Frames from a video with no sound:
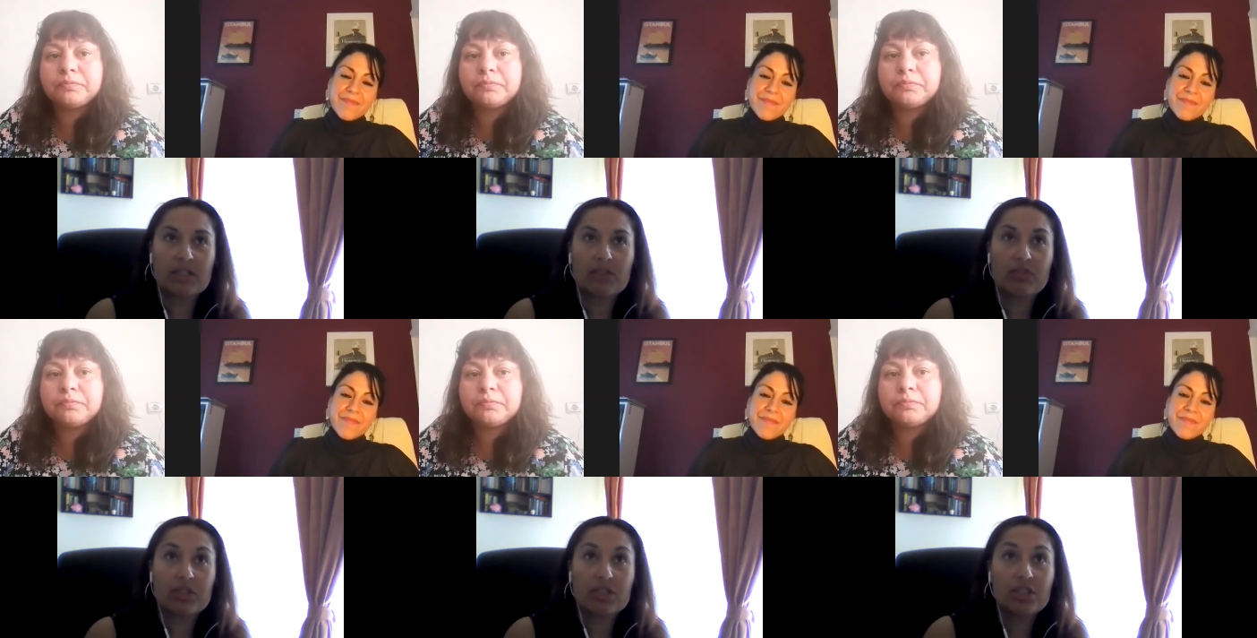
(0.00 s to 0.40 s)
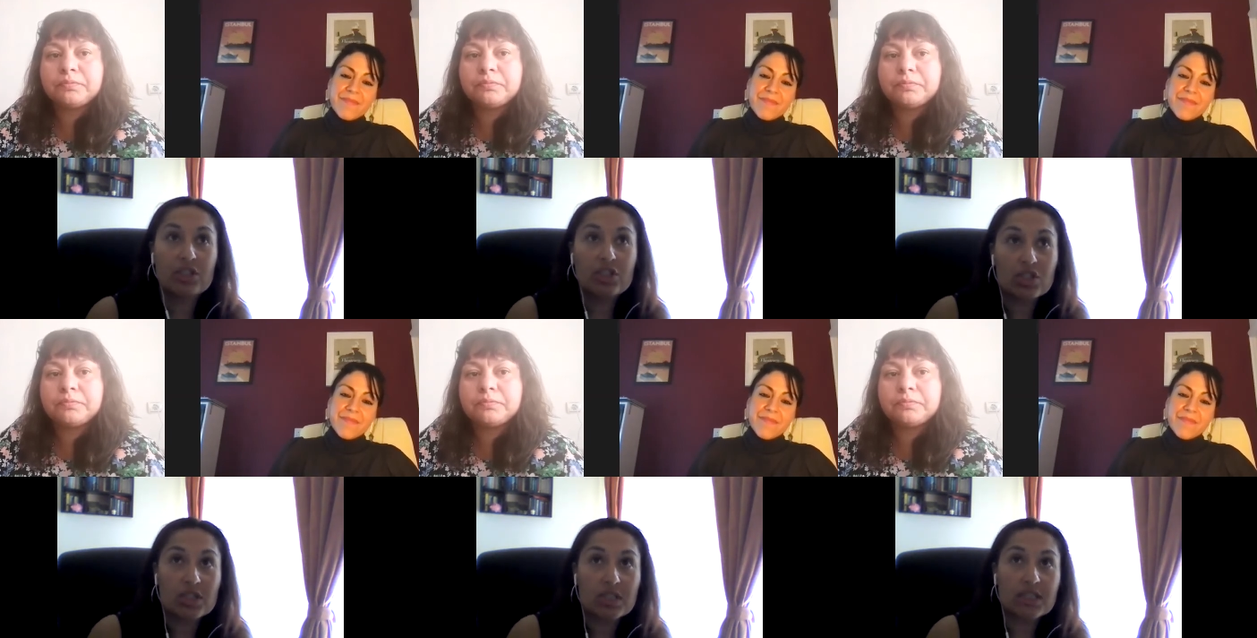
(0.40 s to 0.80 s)

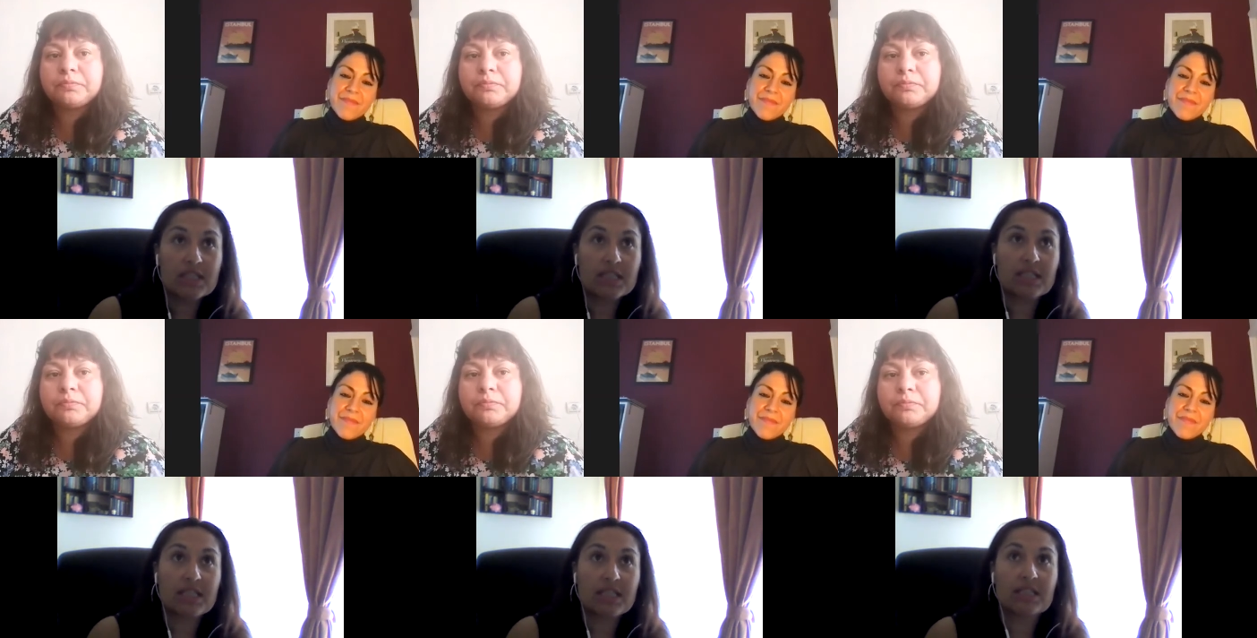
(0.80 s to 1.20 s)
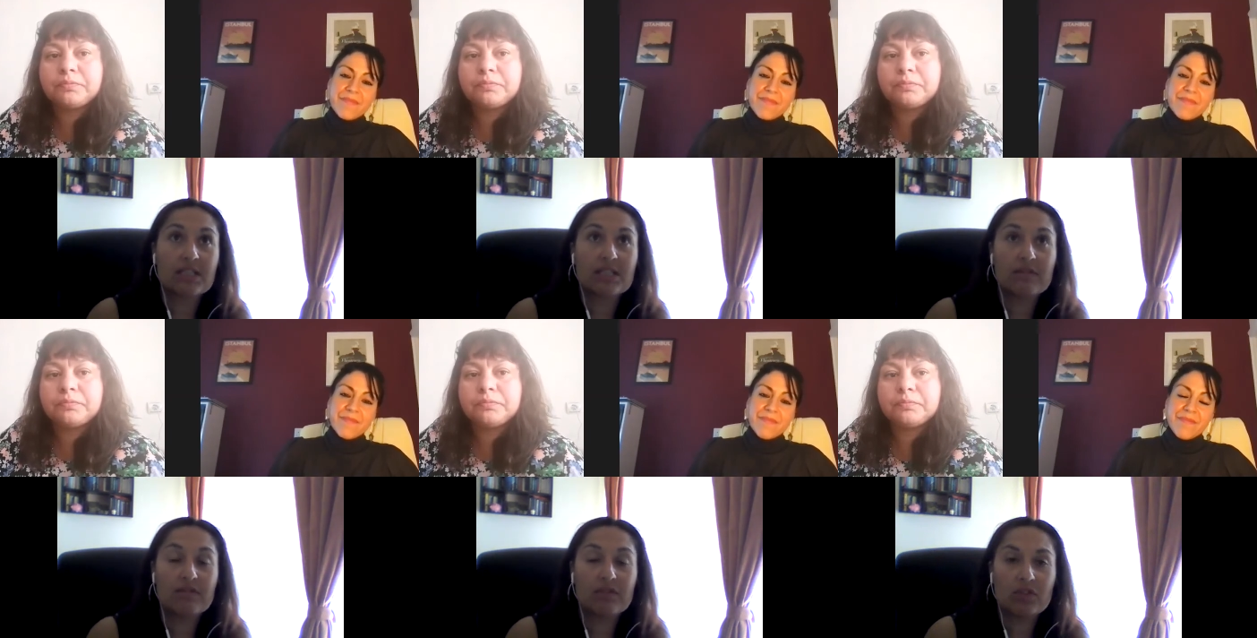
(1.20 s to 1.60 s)
Speaker 1: traditions and the
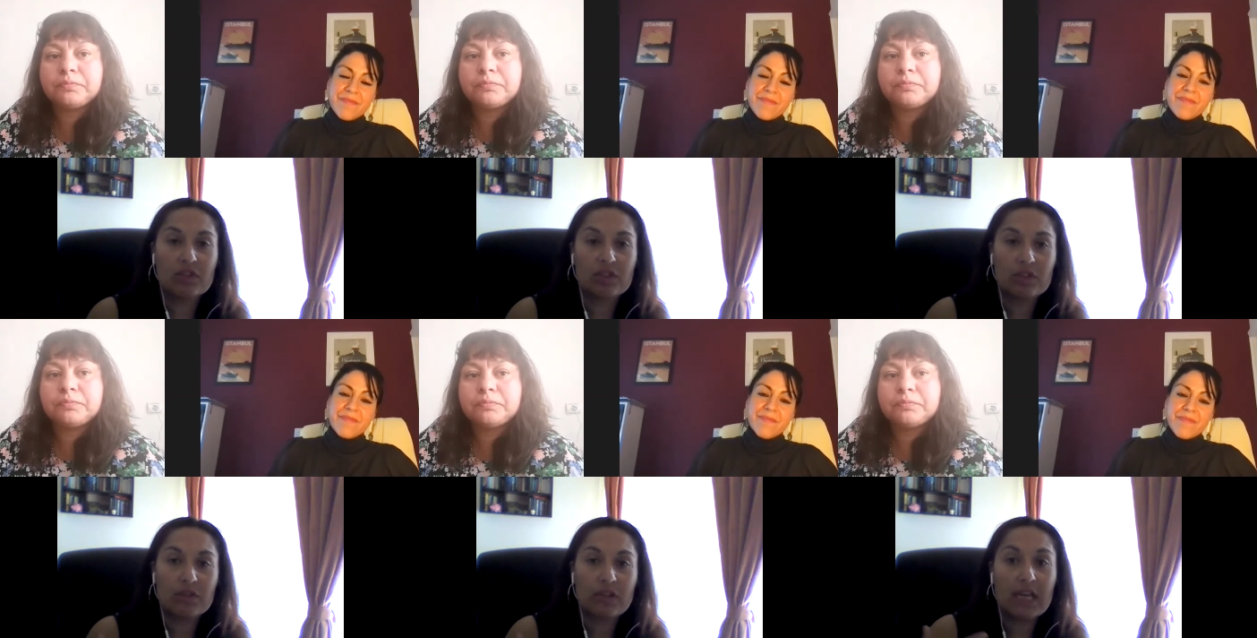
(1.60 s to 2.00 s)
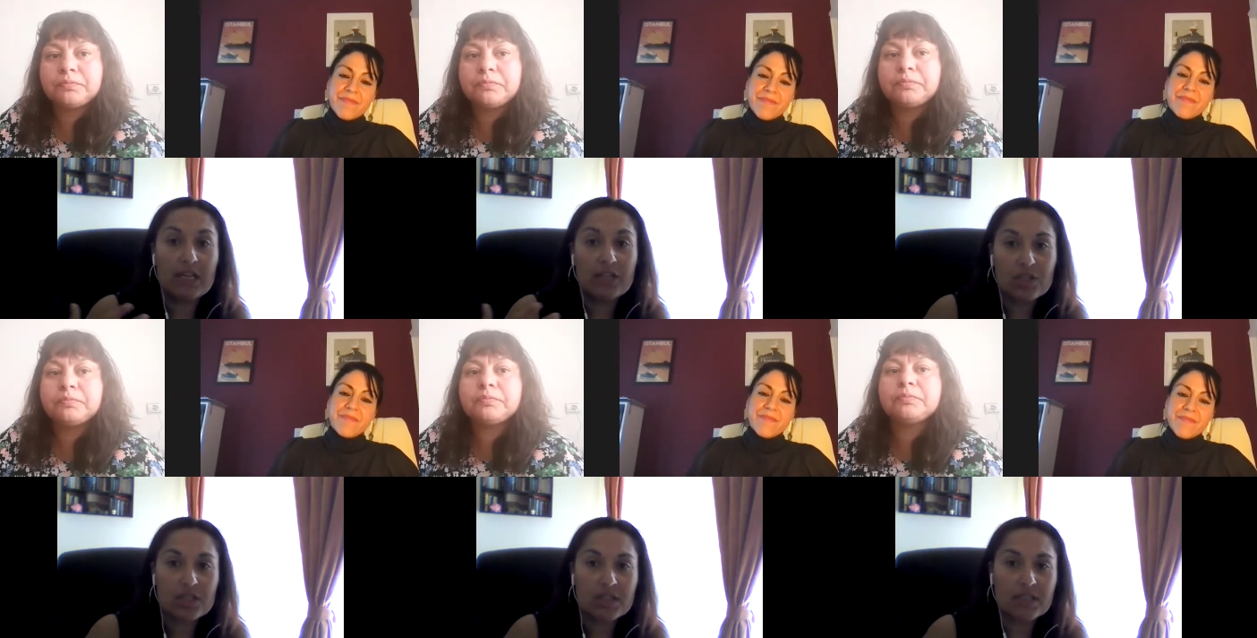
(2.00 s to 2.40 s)
different
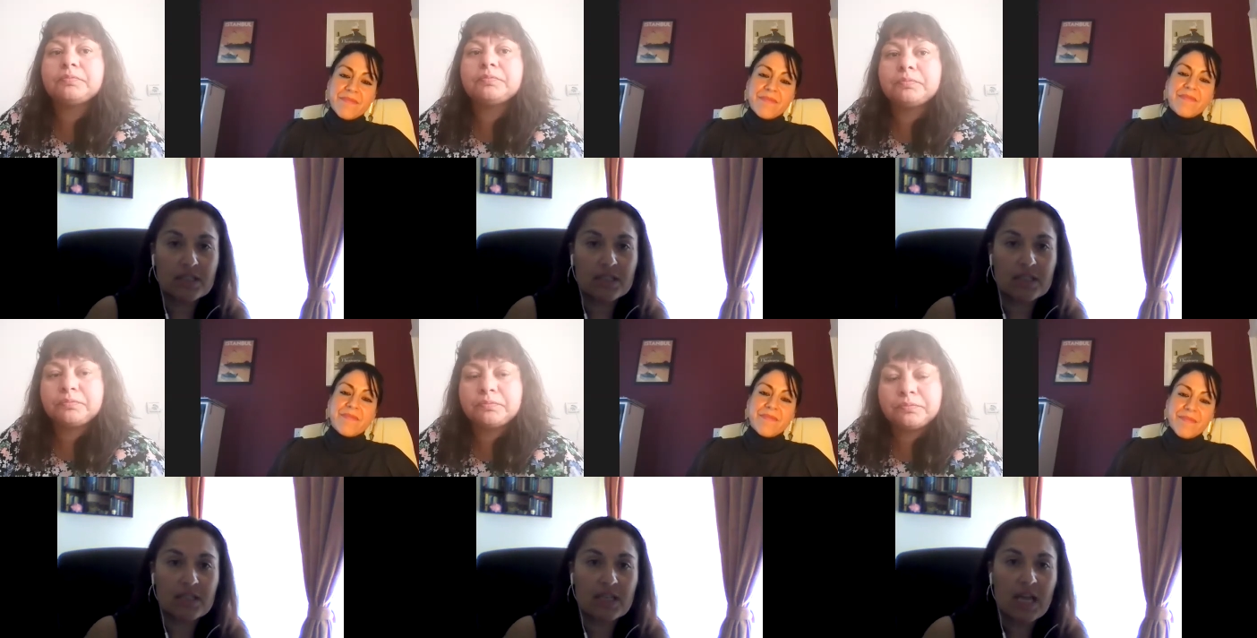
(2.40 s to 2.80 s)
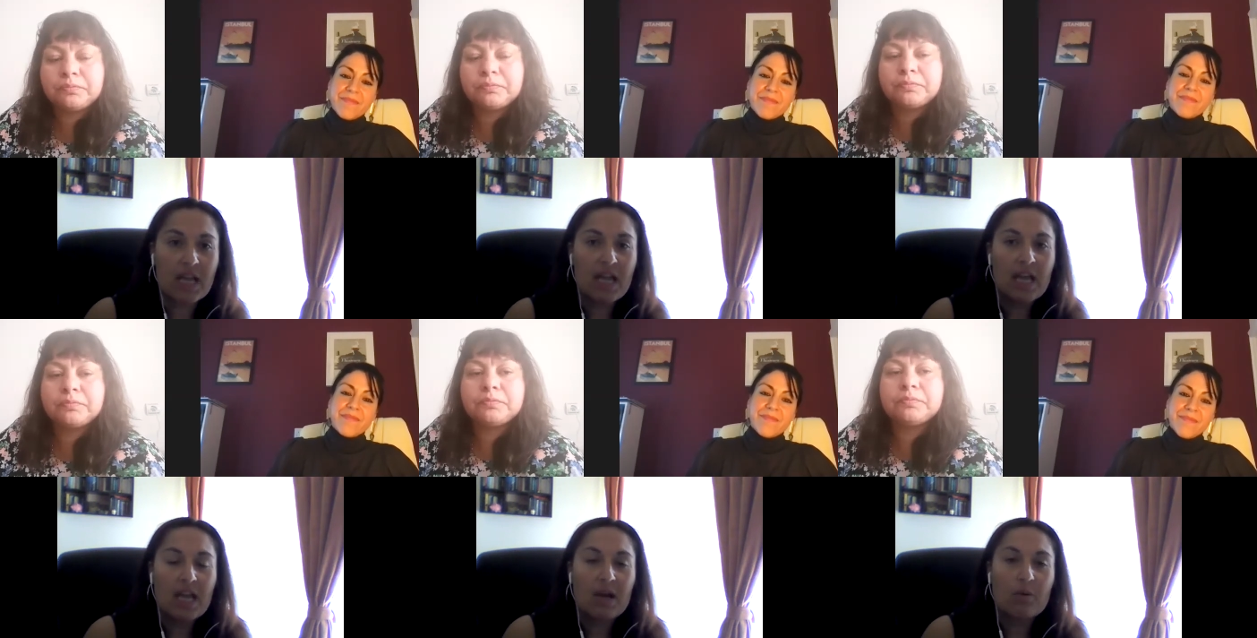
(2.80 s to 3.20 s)
occasions
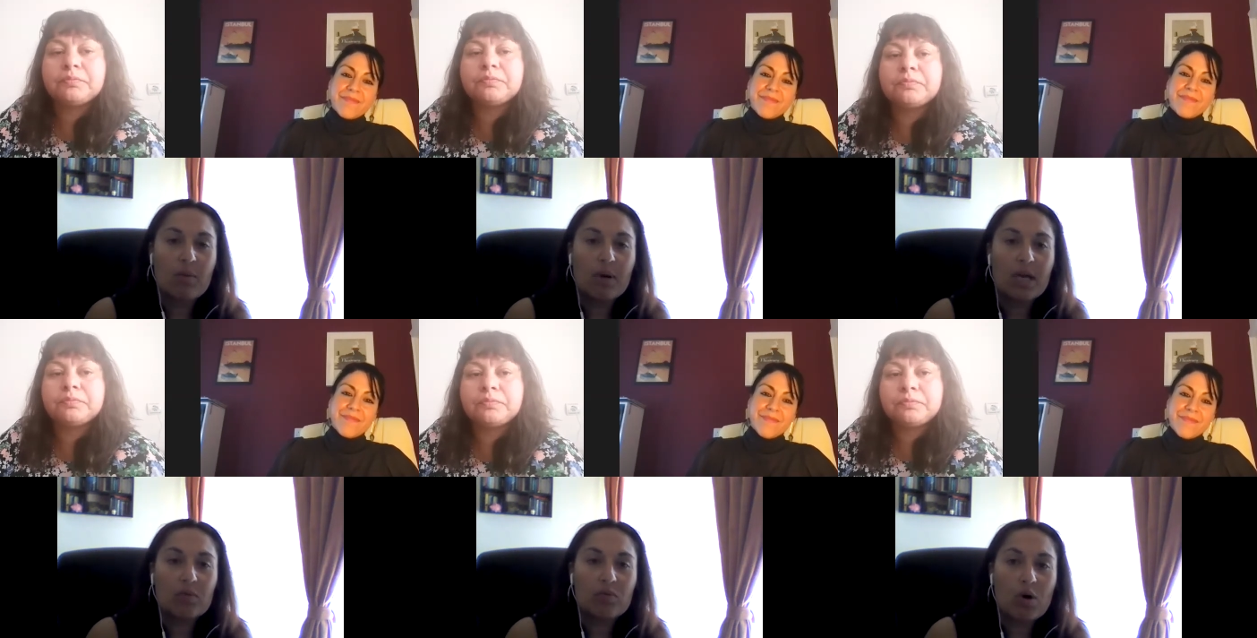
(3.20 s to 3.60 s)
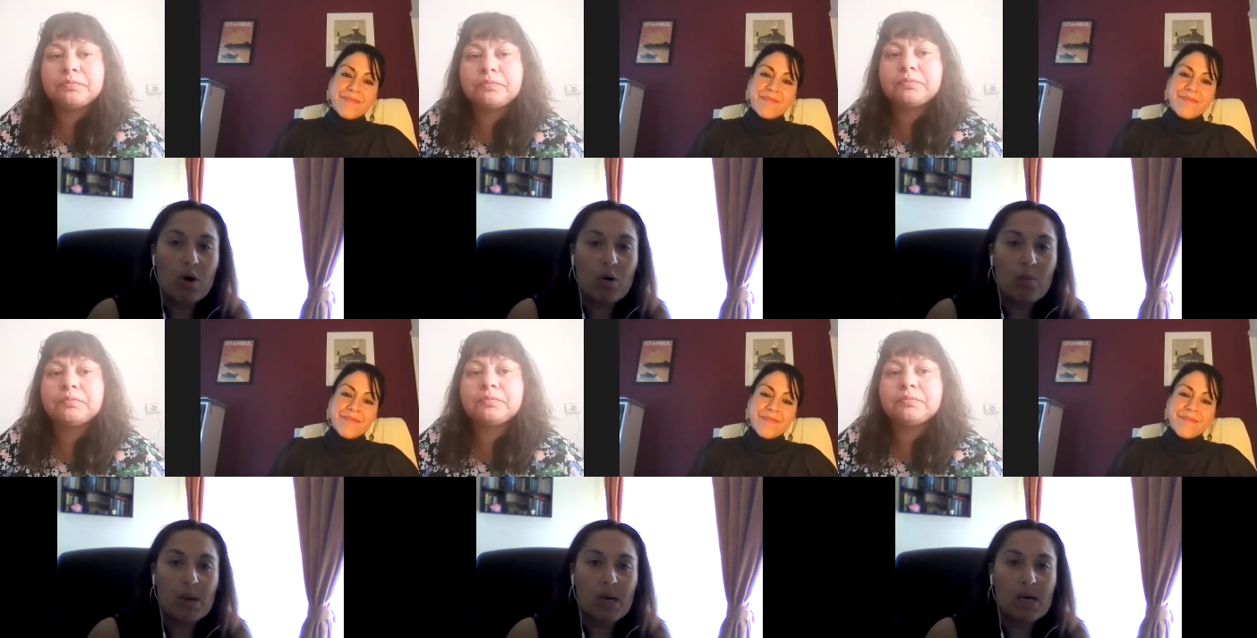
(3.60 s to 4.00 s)
where
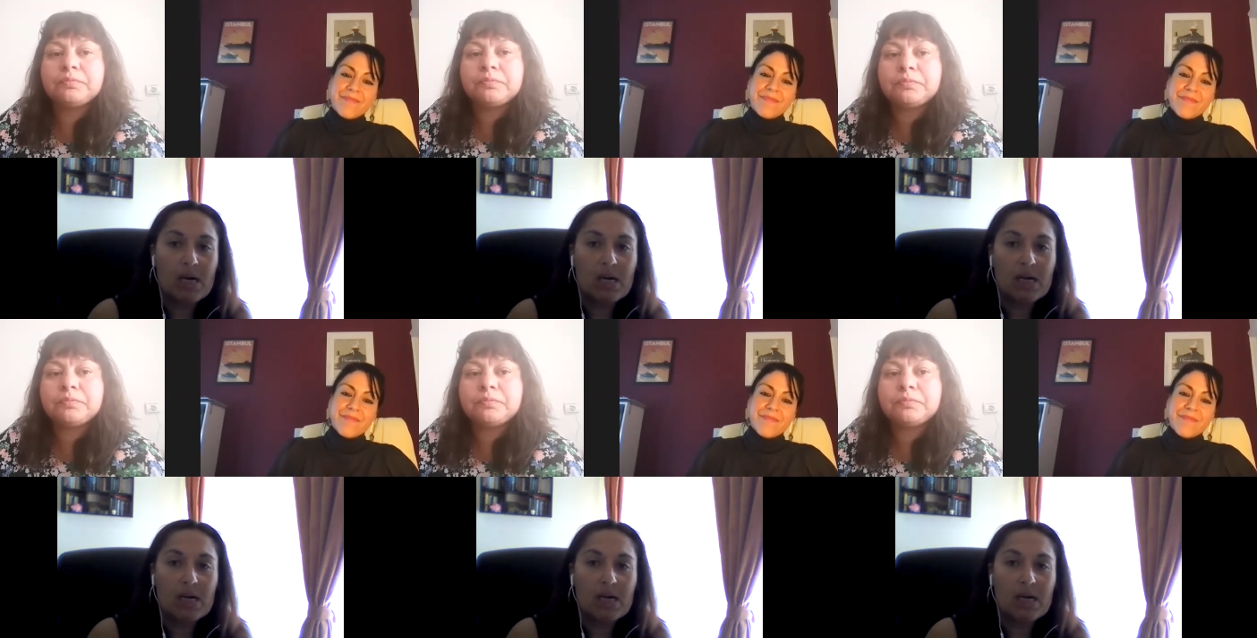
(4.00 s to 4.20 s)
Roma